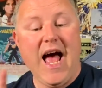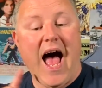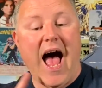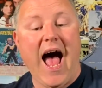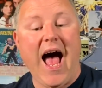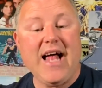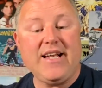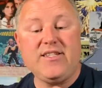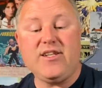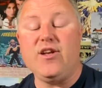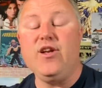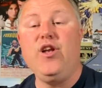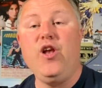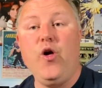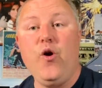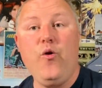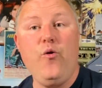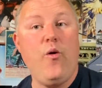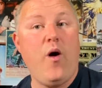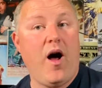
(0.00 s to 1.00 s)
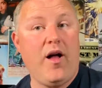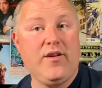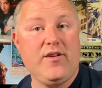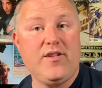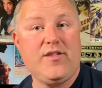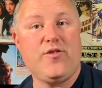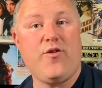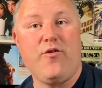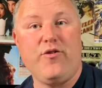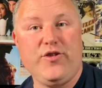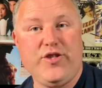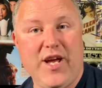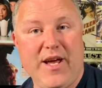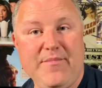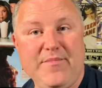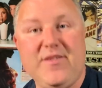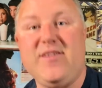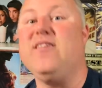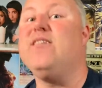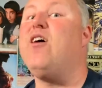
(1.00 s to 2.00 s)
at
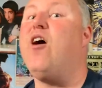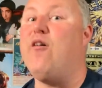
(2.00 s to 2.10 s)
Lou_Jameson,